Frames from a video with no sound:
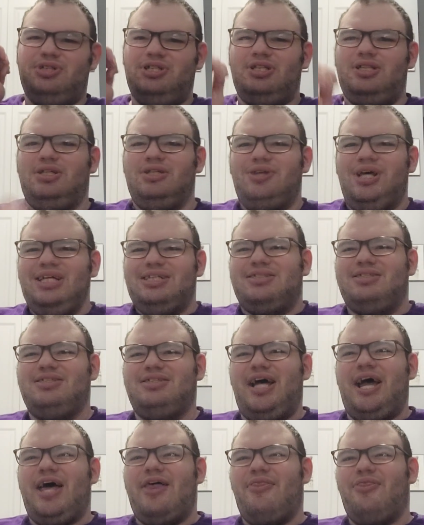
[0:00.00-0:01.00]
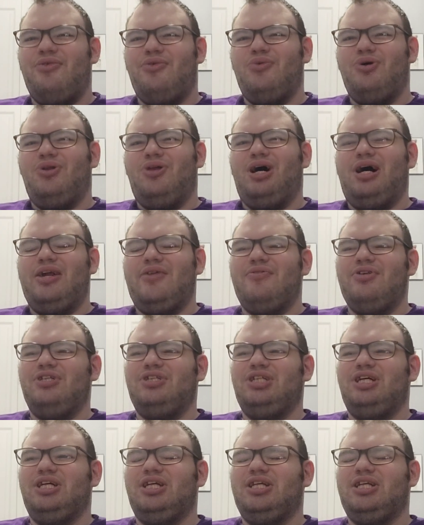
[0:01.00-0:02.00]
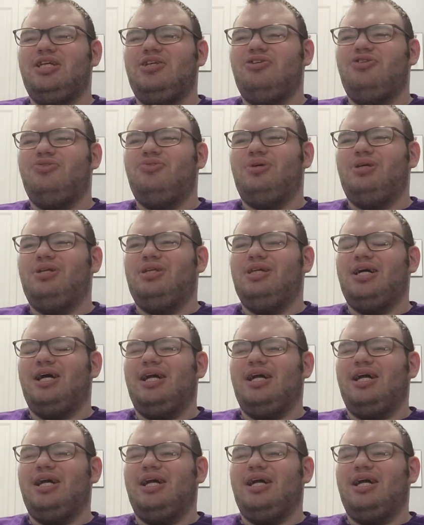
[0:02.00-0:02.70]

he like sat through a lot of the shit and he didn't do anything.